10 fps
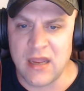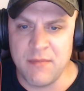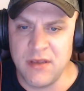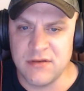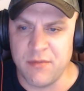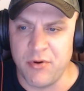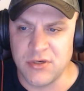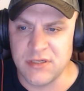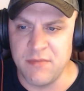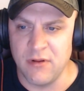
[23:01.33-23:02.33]
used to
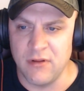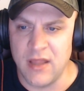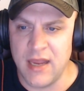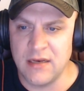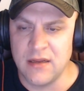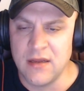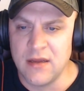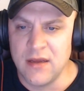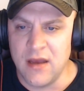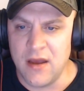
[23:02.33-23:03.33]
purchase Miller Lite.
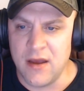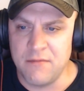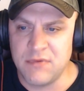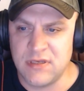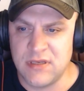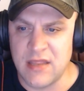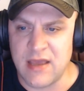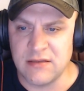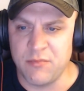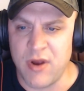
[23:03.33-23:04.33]

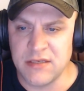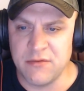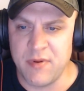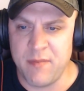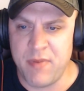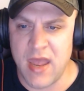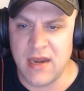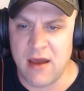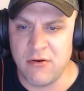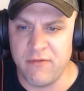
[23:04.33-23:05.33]
10,000 prizes will be paid
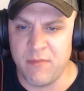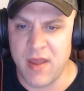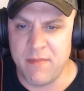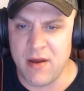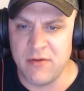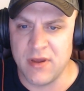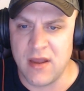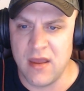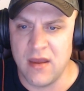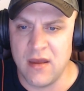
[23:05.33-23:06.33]
out over PayPal
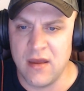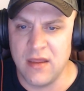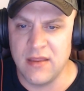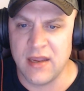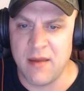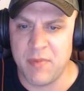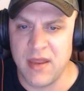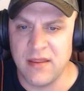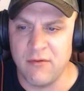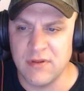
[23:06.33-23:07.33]
in the campaign
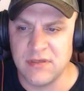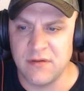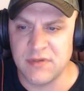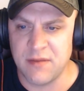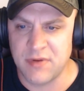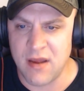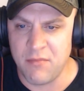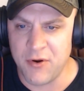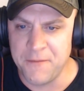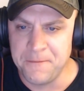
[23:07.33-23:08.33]
that runs until
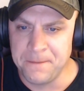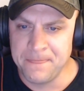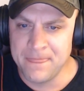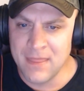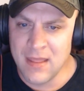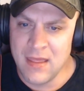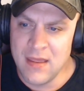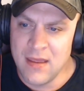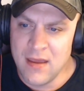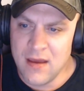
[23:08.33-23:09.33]
September.
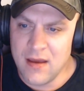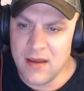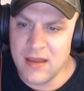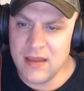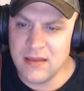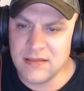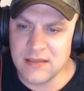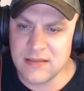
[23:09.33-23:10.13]
It's just